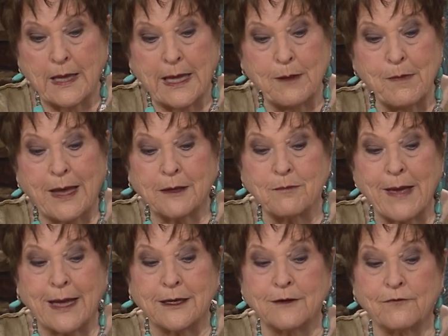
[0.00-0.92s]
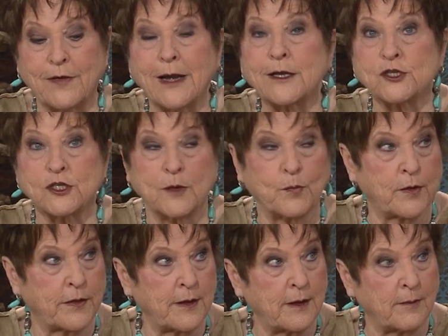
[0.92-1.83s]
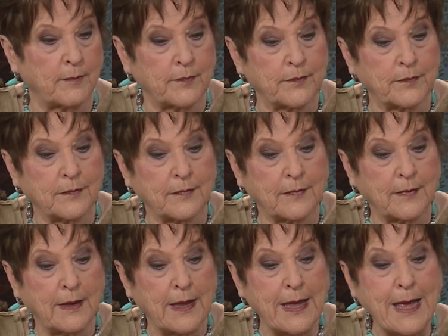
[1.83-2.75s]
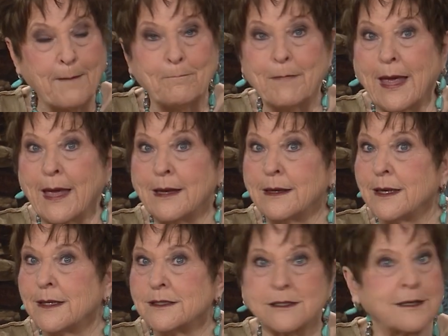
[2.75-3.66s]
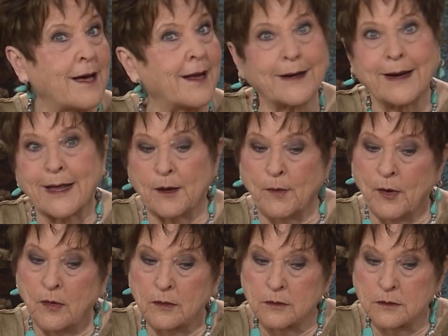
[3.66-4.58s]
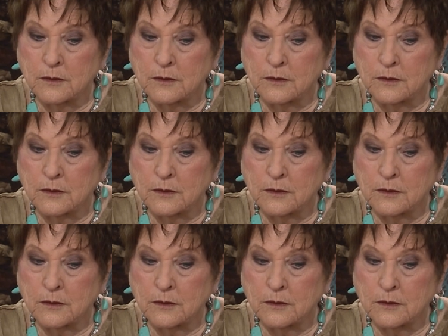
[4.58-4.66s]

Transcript: He made man to fellowship with Him. Man is not an animal.